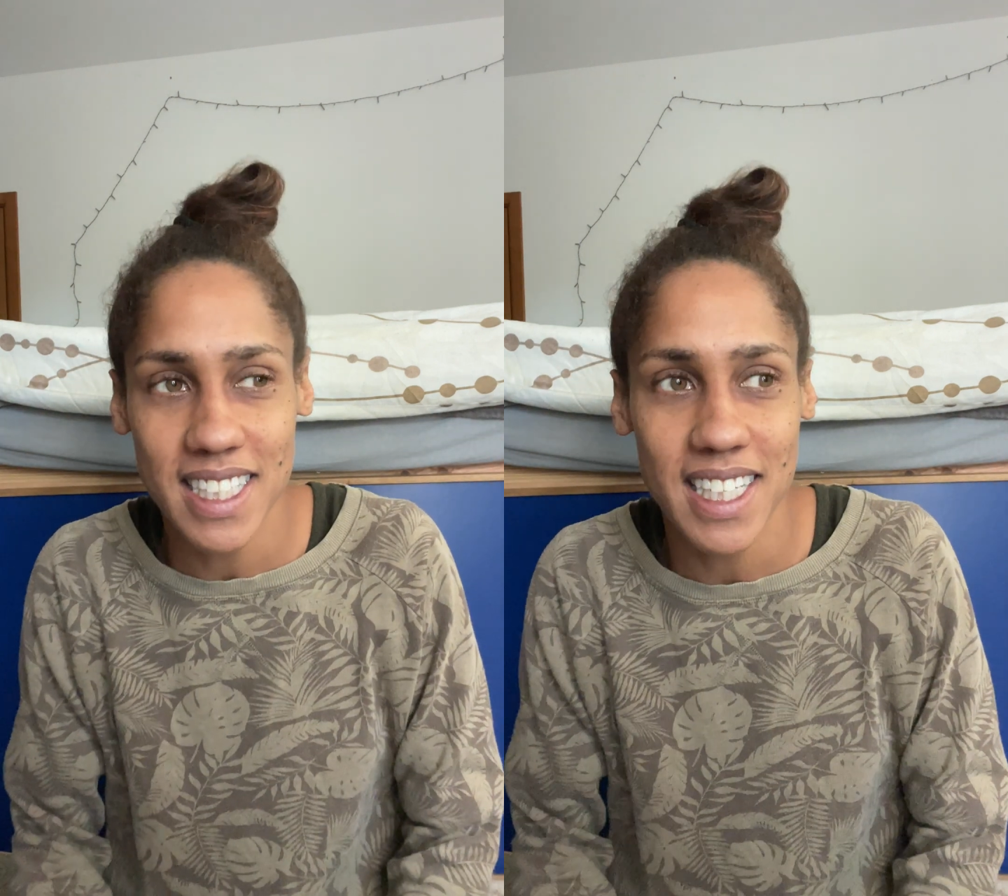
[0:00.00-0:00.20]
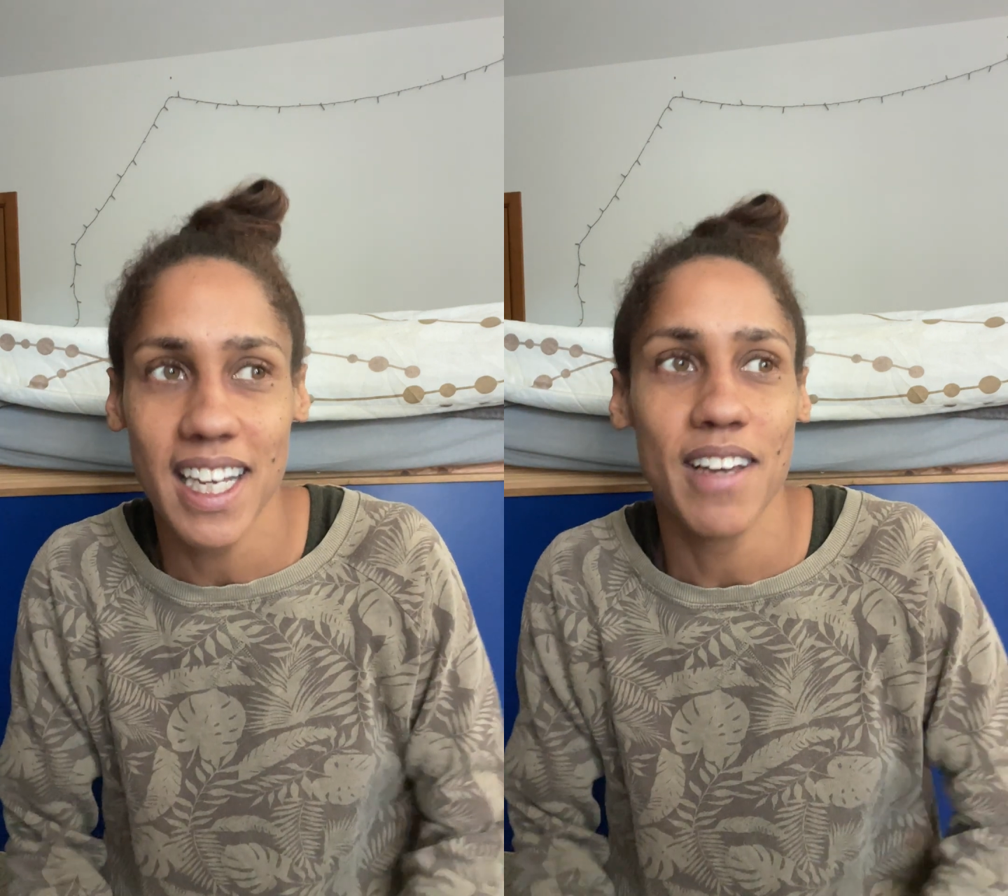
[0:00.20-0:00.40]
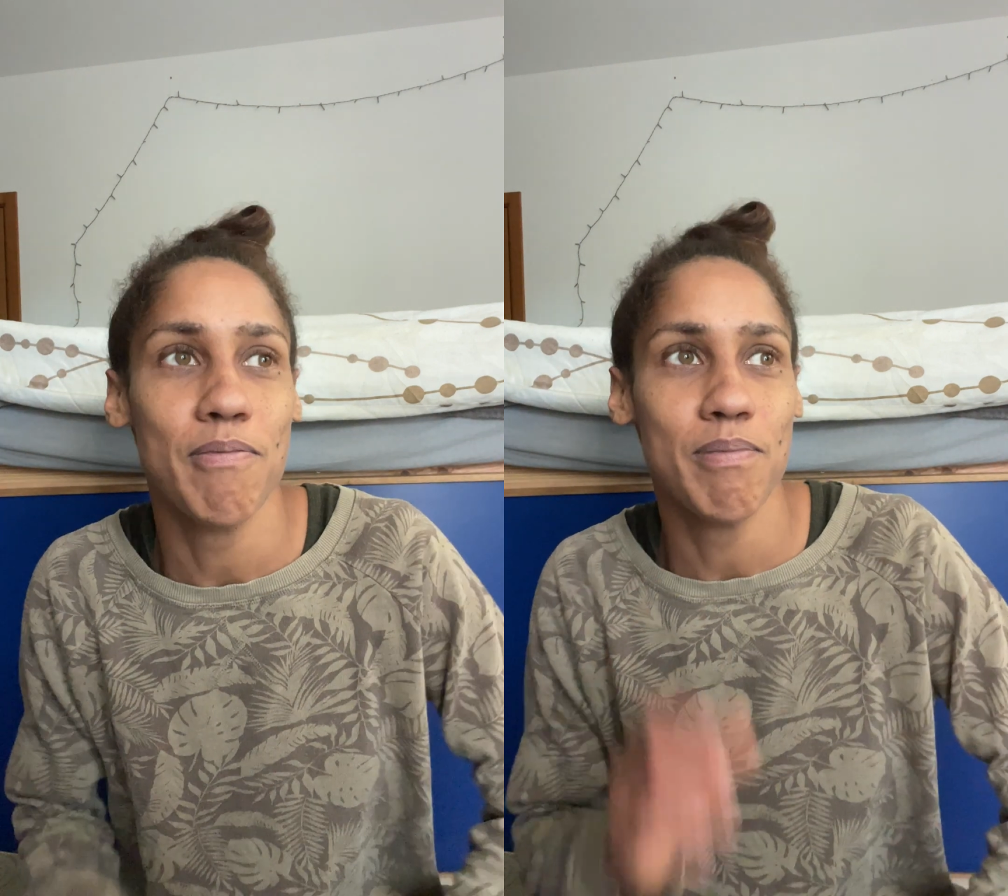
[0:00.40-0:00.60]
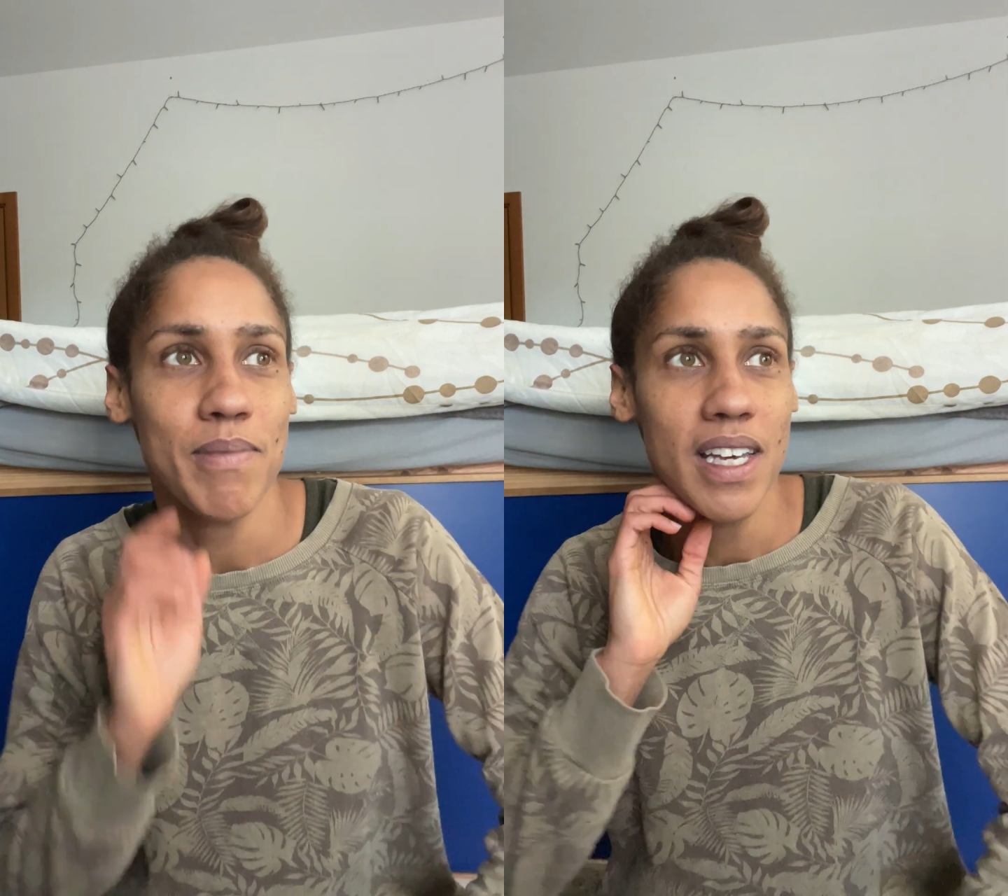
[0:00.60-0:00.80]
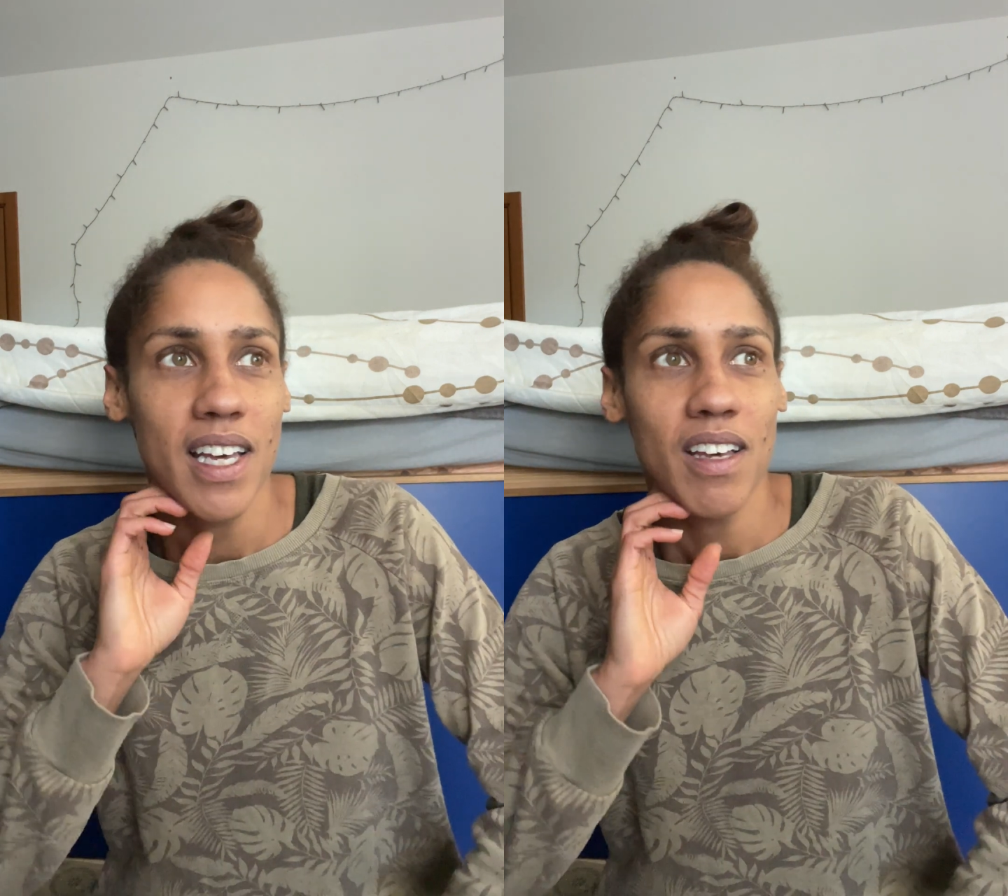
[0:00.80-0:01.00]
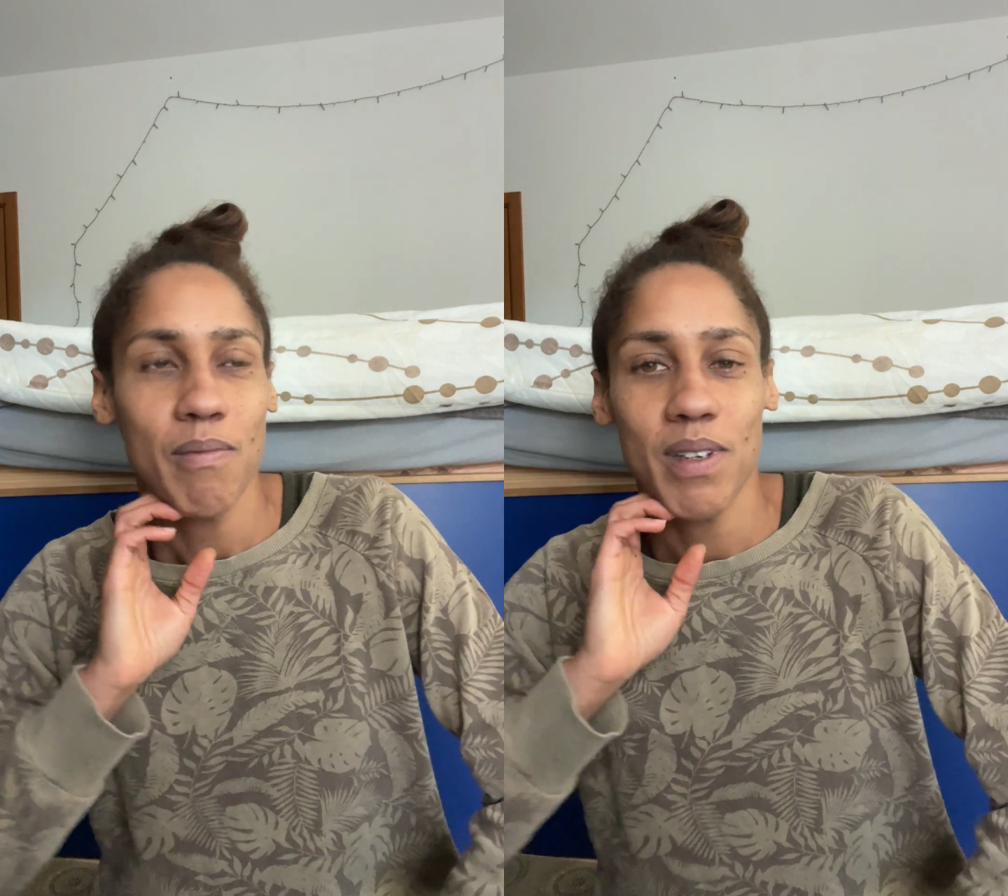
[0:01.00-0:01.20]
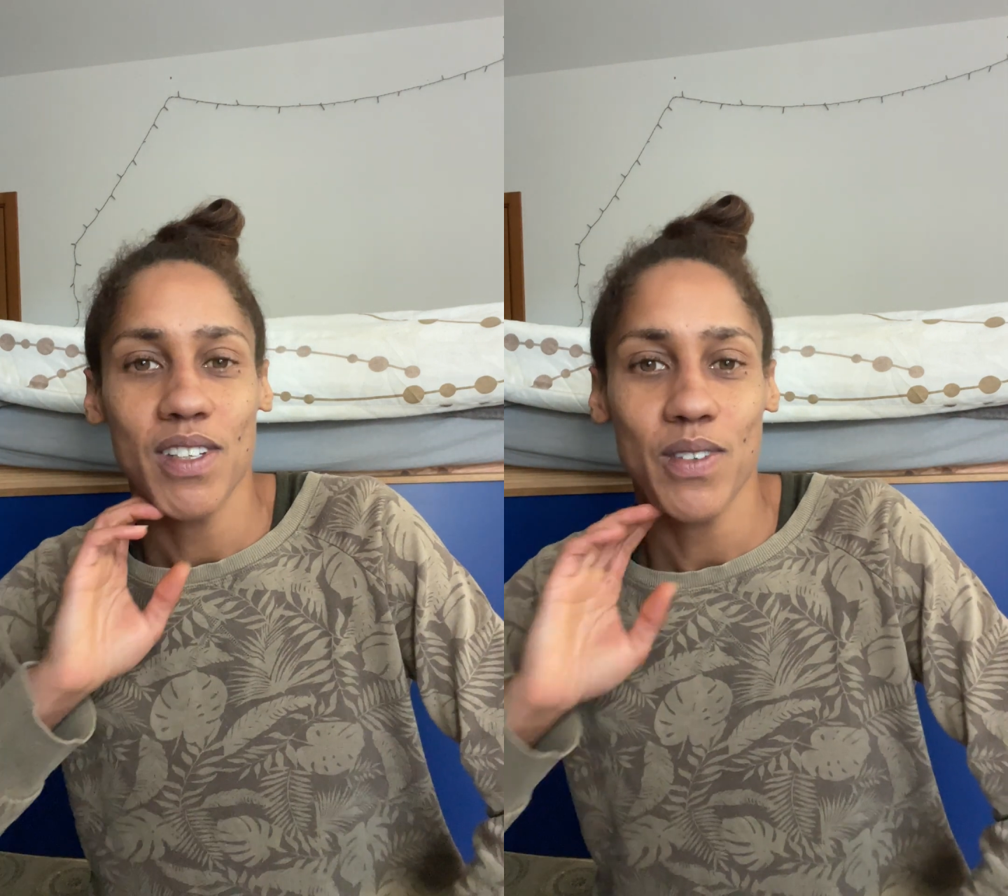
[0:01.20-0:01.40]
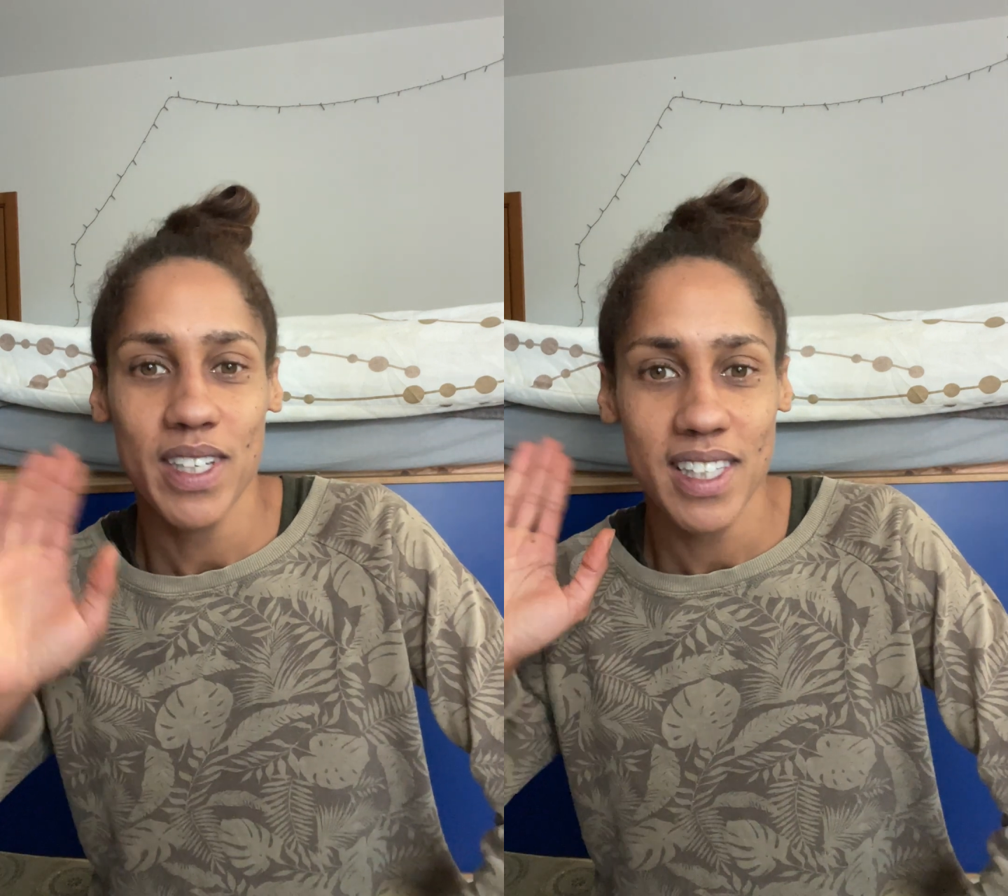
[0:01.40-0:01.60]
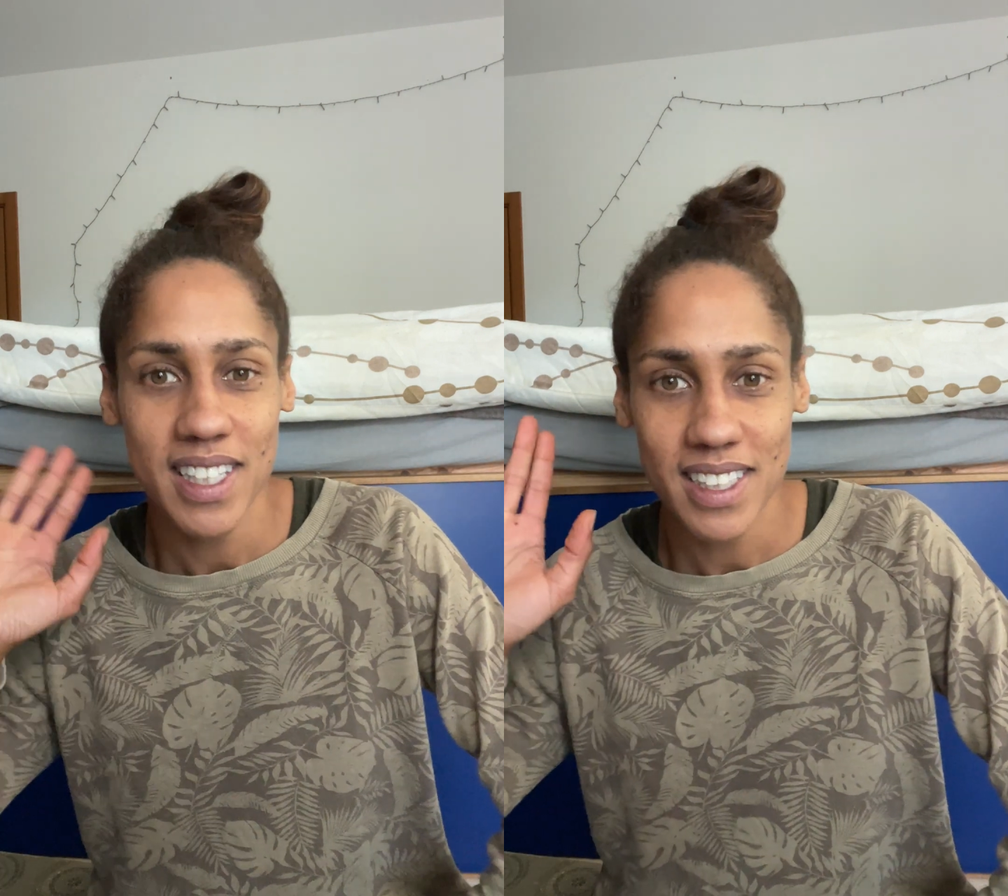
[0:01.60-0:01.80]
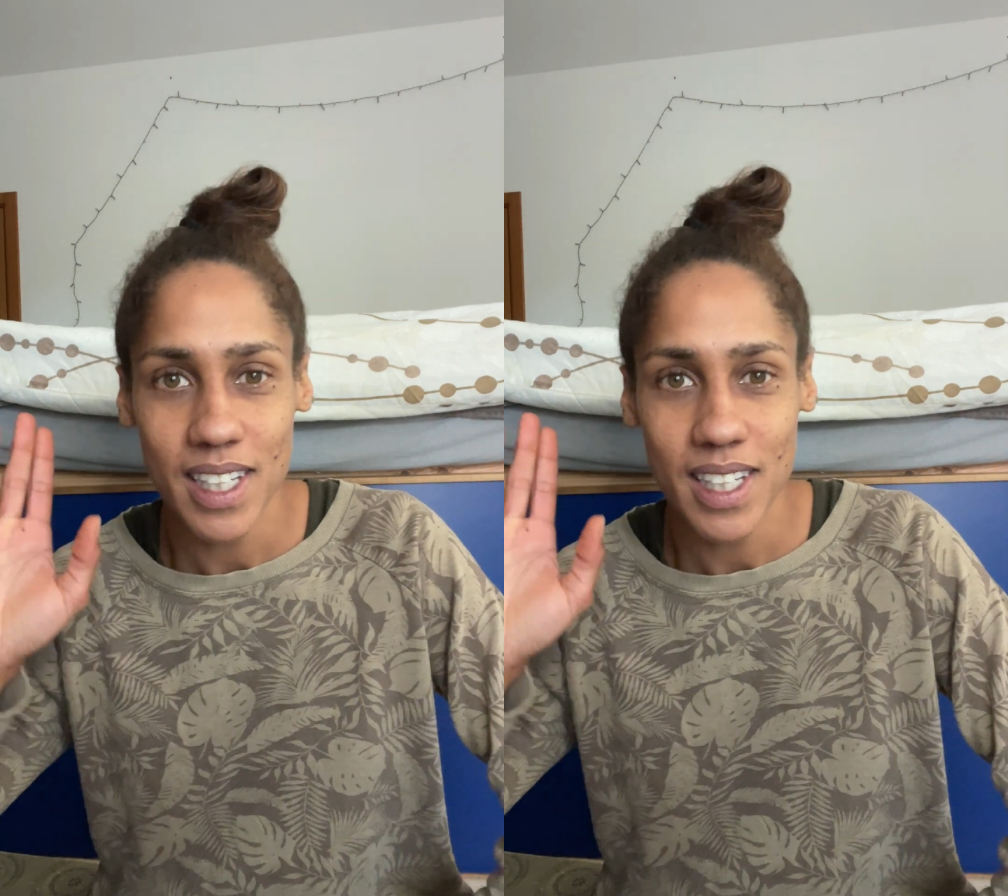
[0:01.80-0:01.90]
like I've been doing these